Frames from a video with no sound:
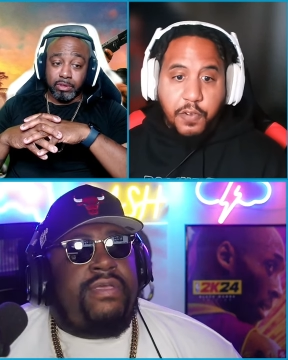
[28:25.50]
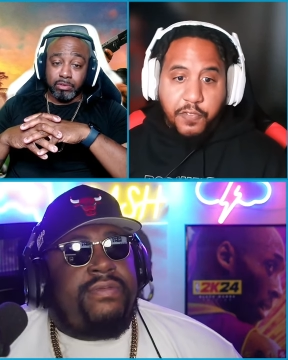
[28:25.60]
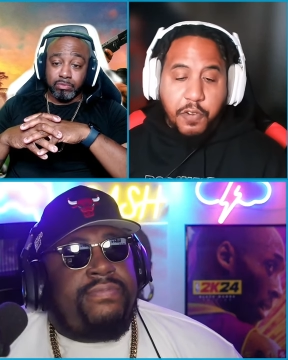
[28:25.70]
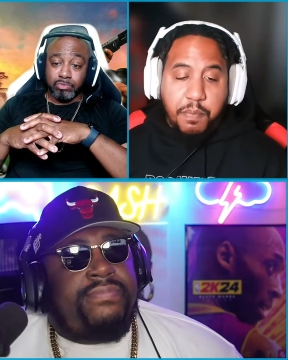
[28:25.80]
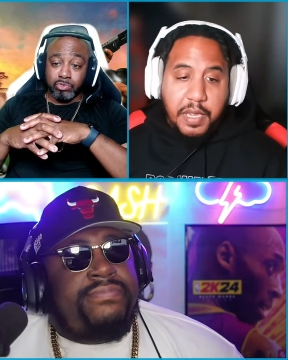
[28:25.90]
Speaker 1: No,
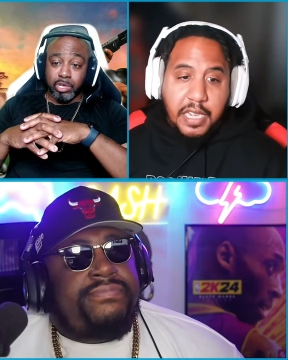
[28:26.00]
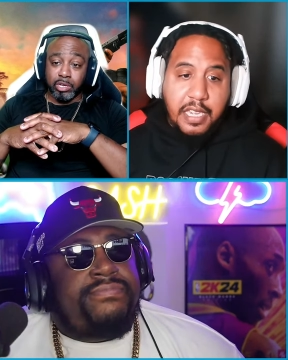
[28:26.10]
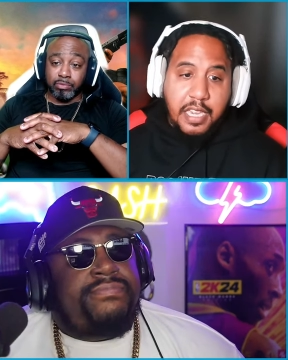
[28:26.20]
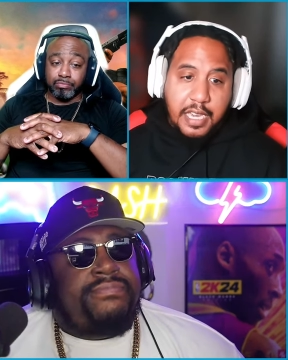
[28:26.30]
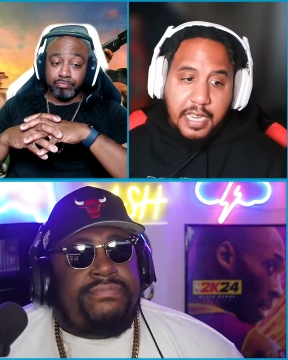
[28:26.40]
for for yeah.
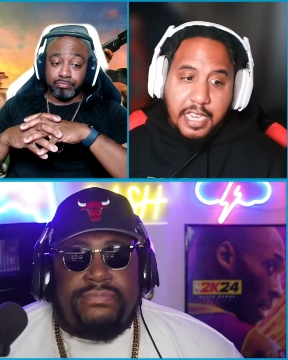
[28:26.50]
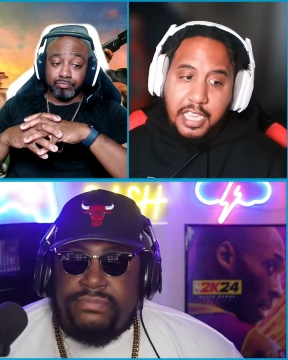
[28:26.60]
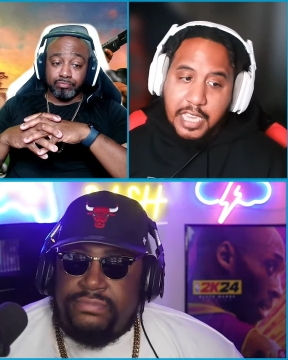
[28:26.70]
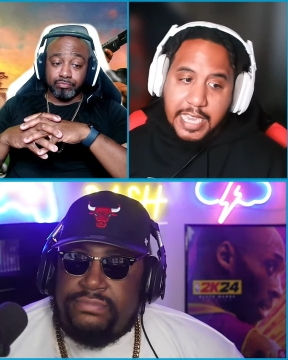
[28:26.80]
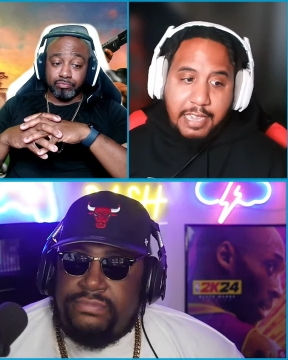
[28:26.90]
me,
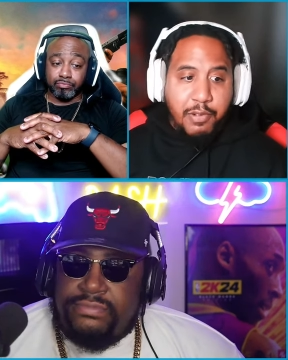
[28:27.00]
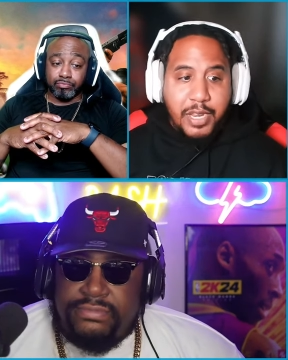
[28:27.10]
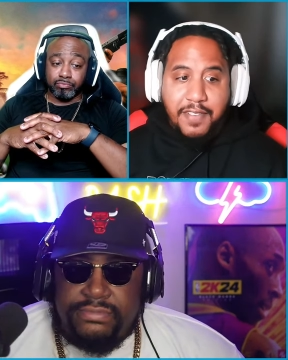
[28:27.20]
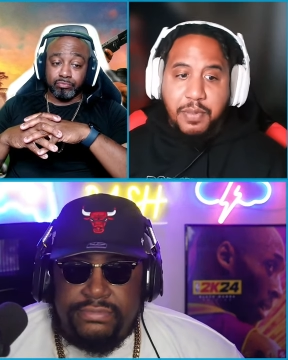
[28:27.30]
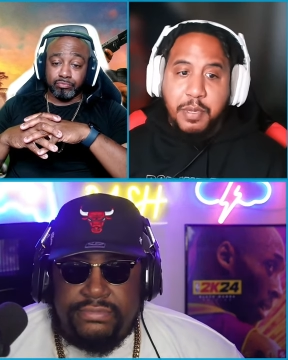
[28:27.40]

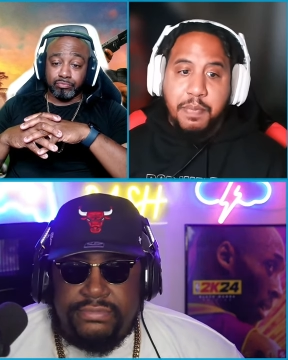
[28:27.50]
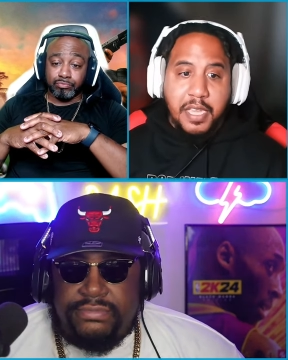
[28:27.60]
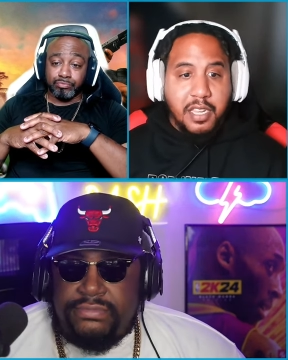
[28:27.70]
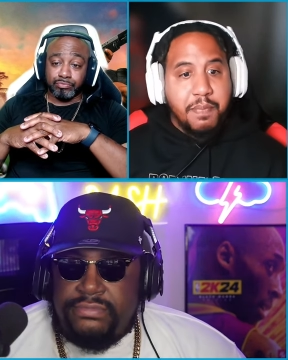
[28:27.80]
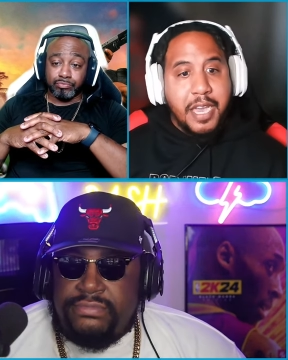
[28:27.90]
it would have to
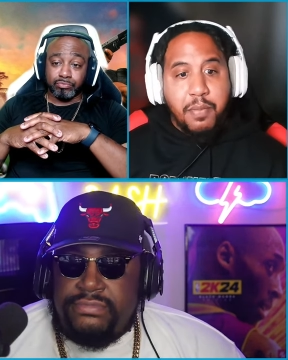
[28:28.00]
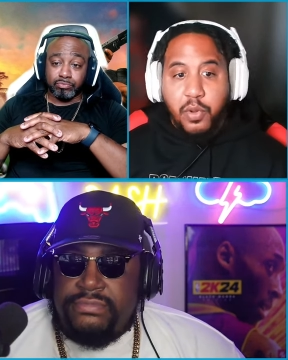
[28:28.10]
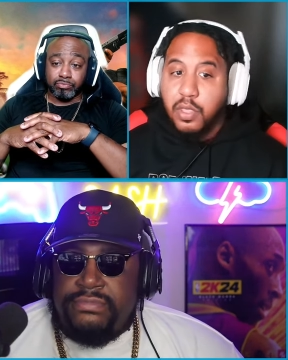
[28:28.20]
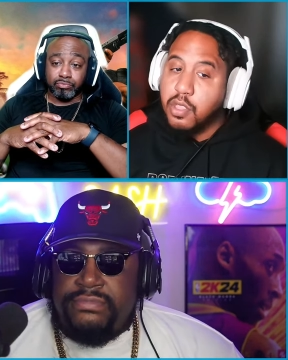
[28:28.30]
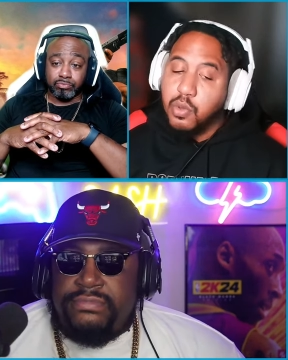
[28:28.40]
be better than
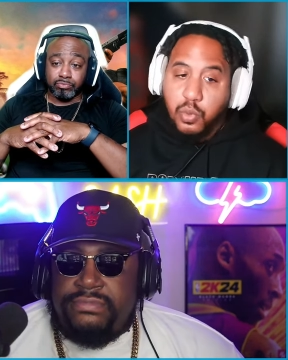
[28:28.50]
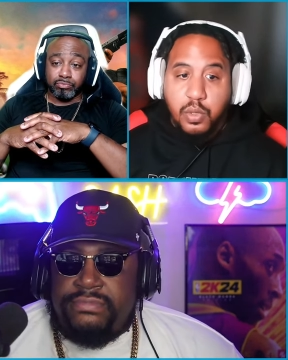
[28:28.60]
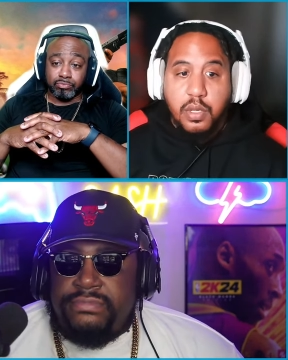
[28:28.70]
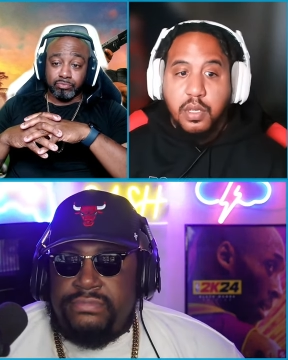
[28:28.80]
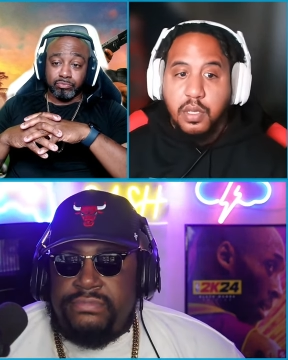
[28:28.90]
Bad Boys
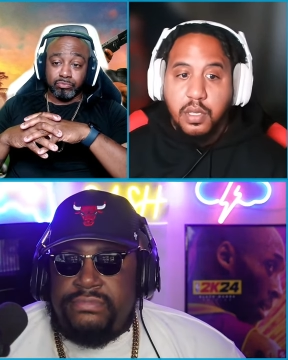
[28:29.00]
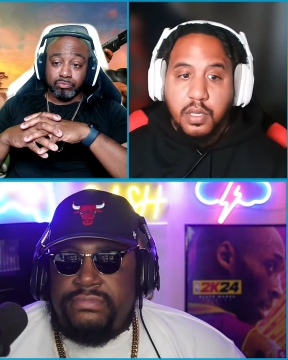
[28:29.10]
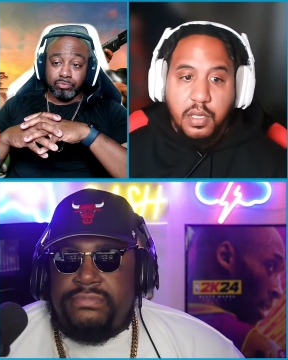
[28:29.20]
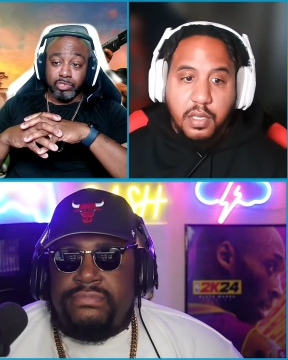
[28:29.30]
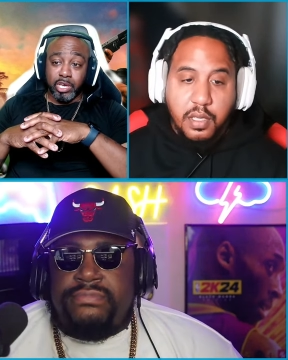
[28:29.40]
Two.
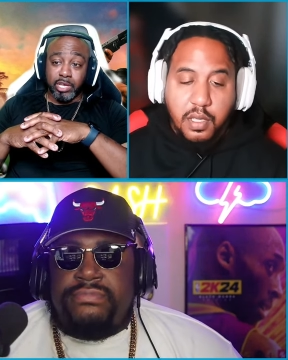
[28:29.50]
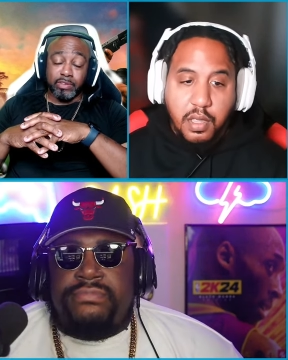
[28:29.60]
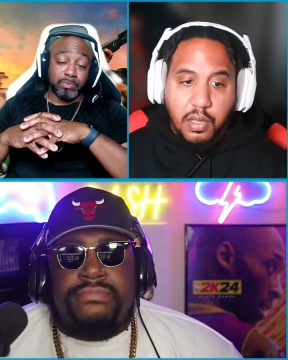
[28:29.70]
Speaker 2: Yeah, to